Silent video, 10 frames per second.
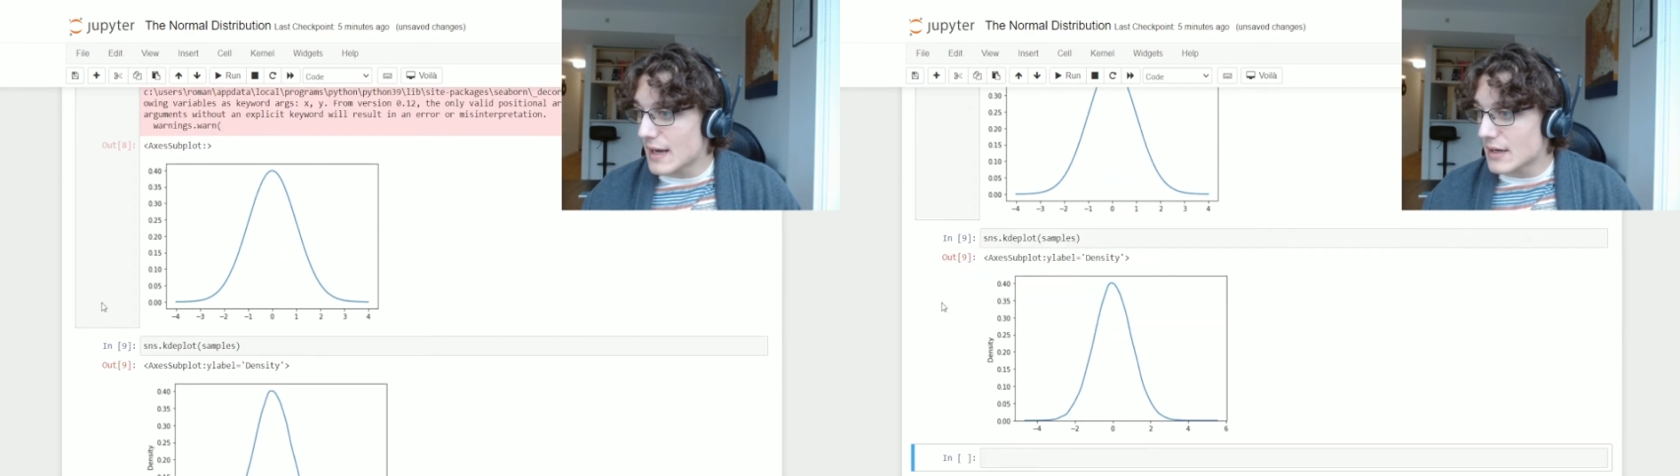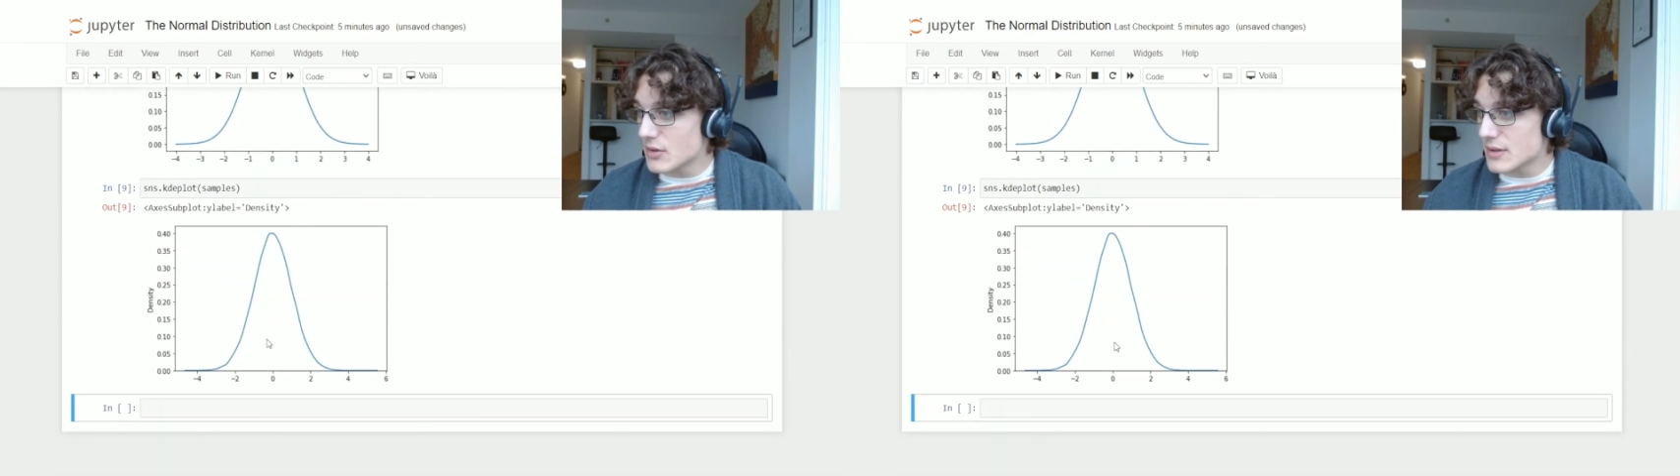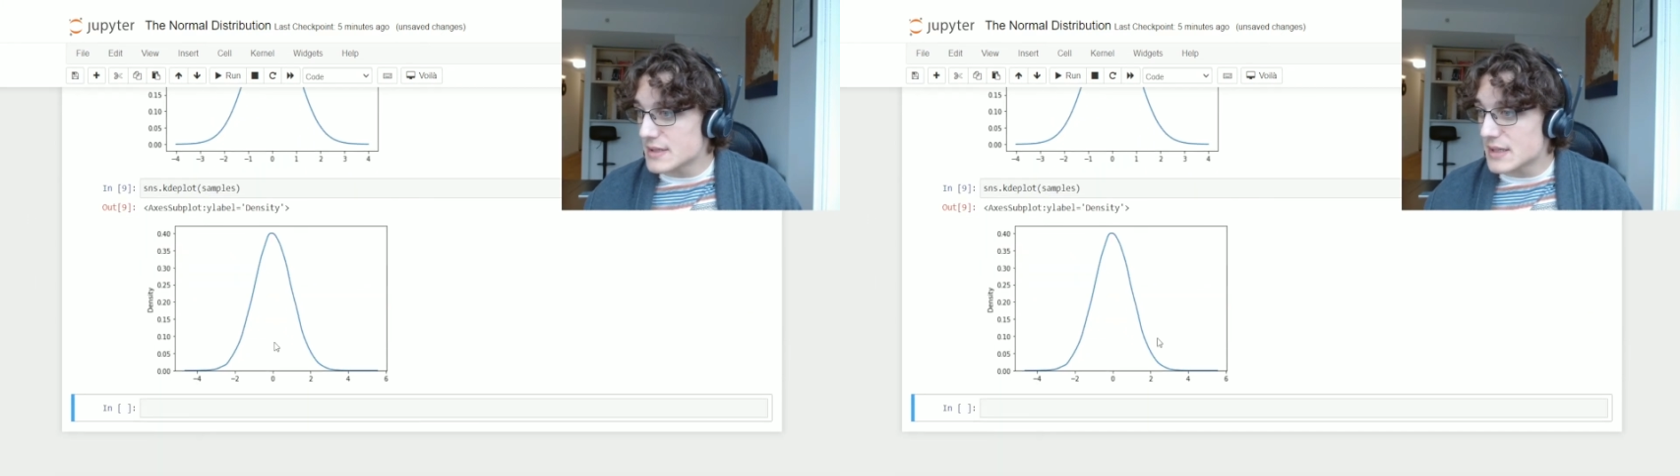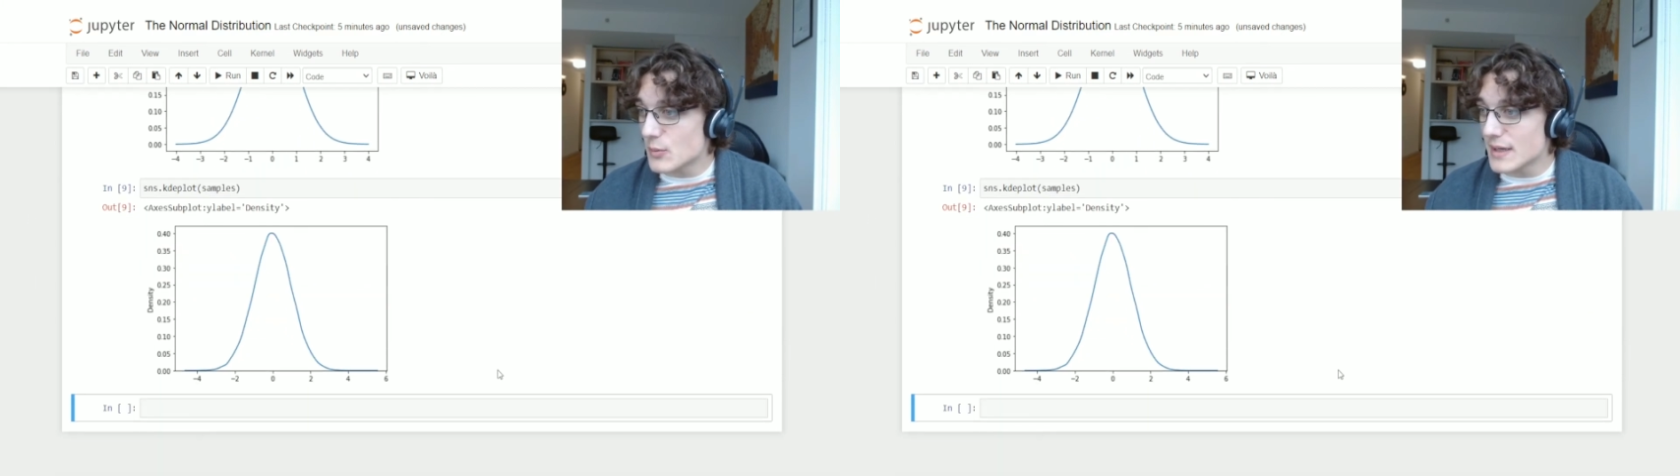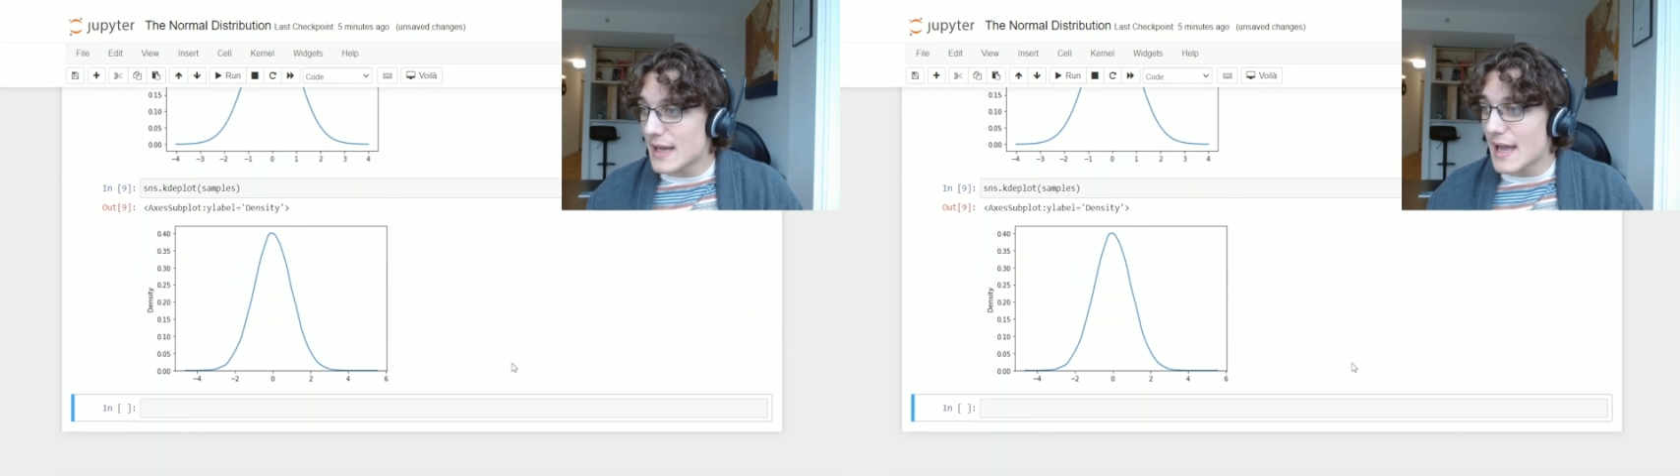and you can see
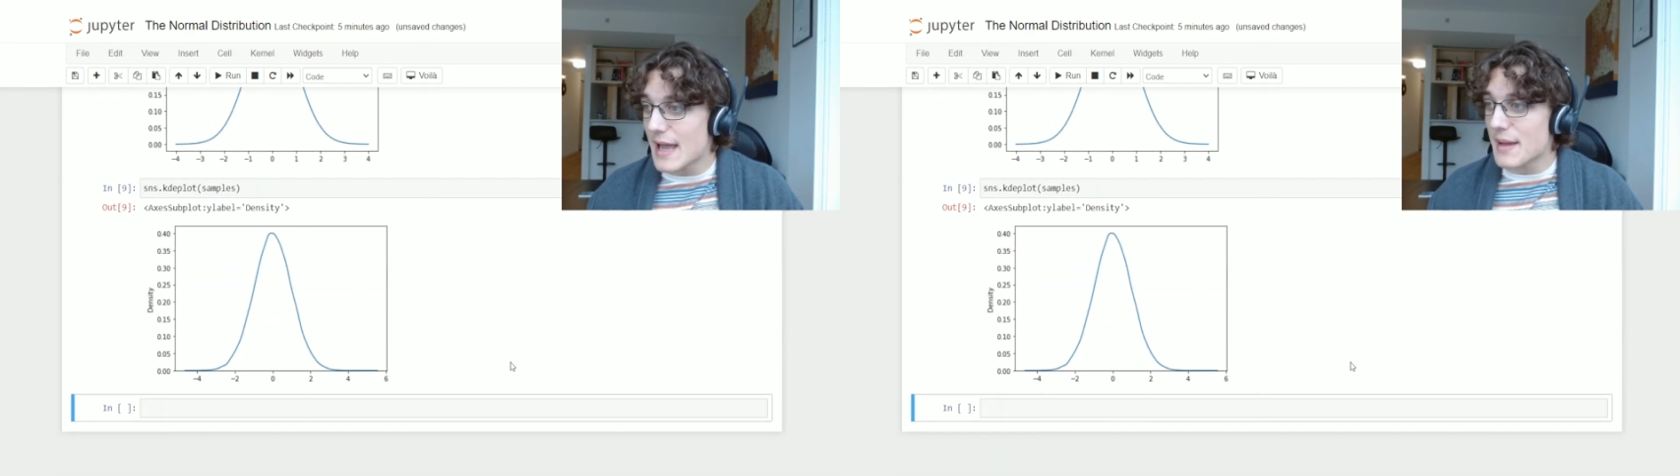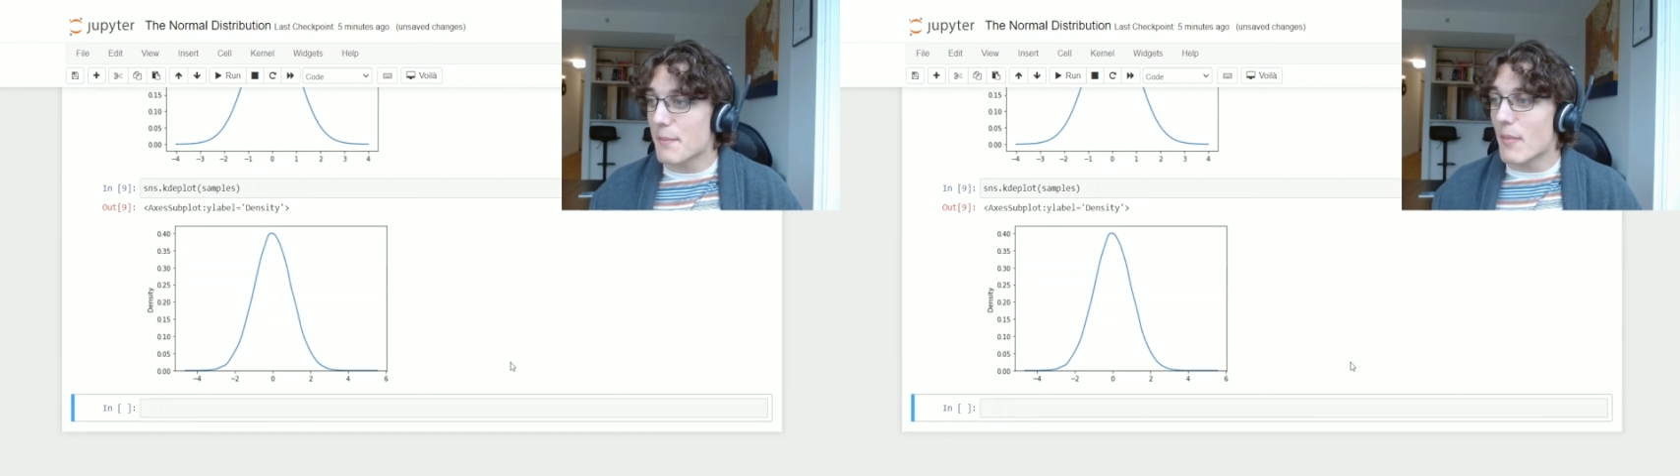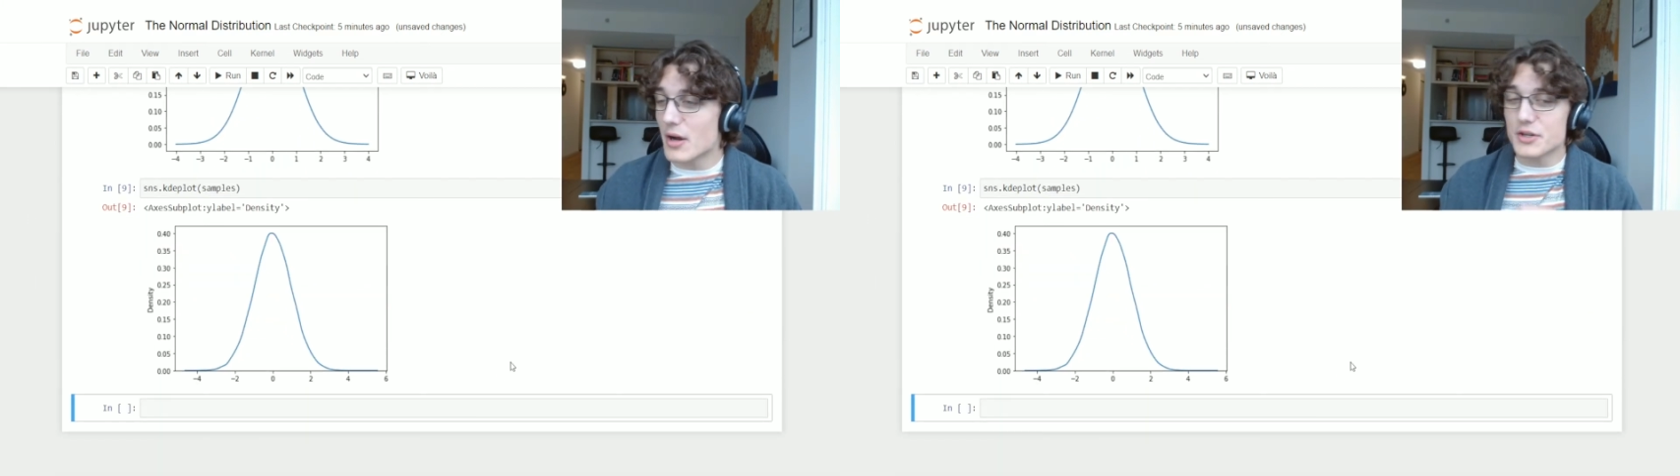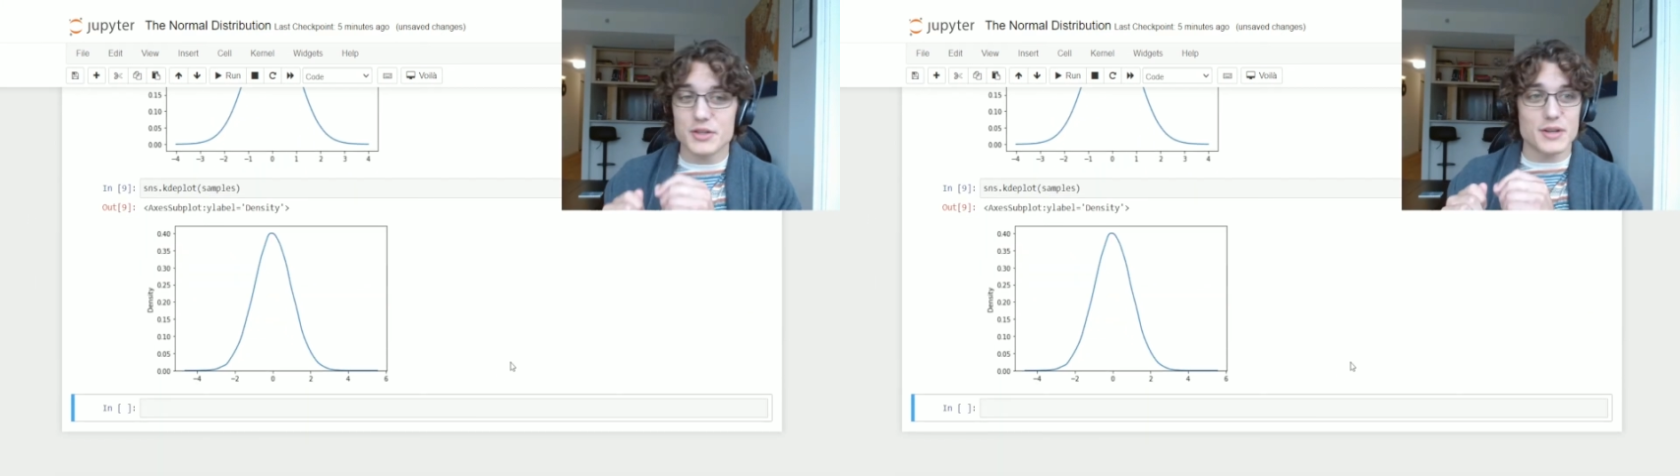we get a much